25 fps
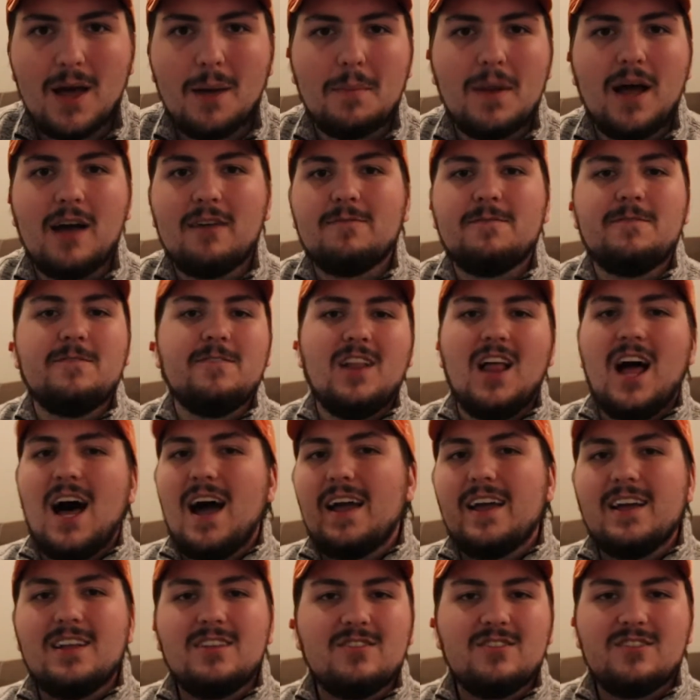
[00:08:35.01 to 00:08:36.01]
I'm not
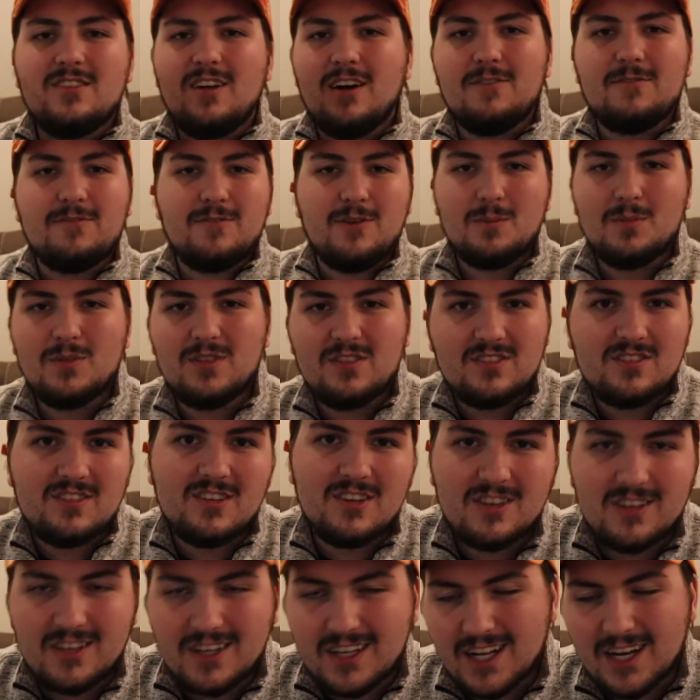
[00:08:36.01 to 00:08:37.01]
flying stuff from the
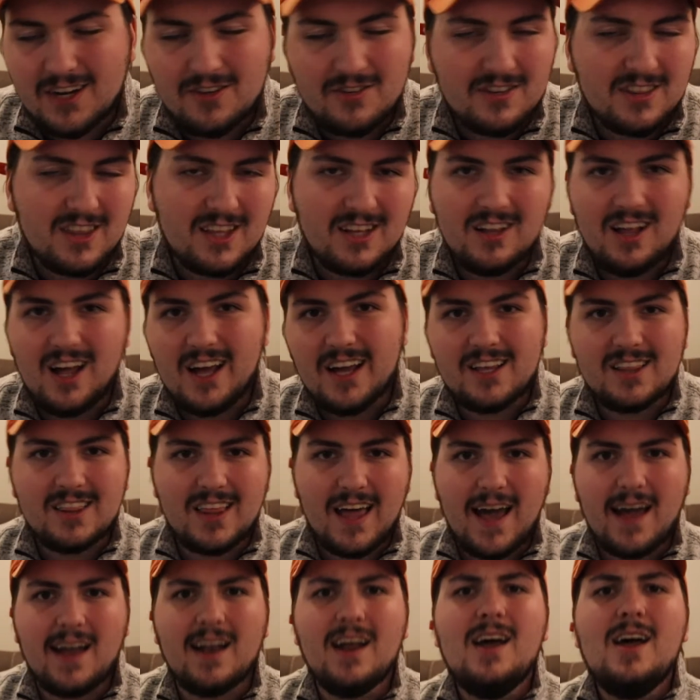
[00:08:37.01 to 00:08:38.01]
ceiling and everything like
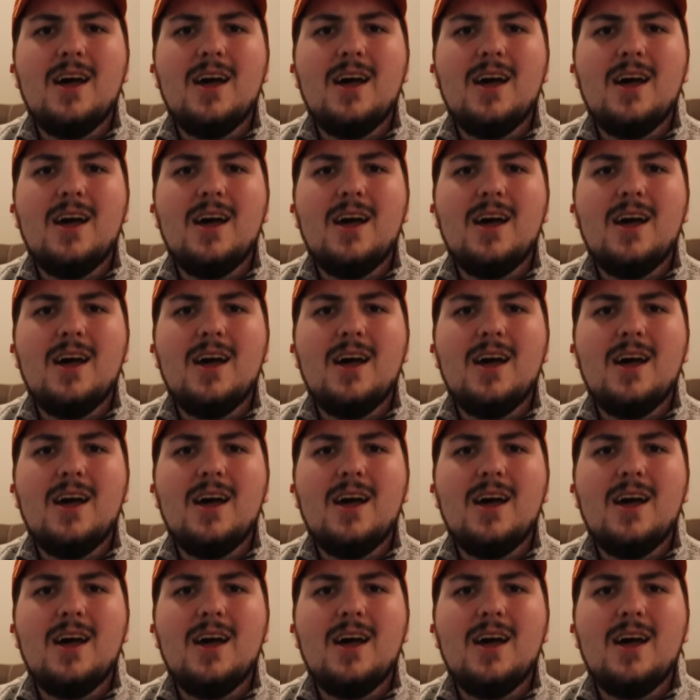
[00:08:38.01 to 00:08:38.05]
that,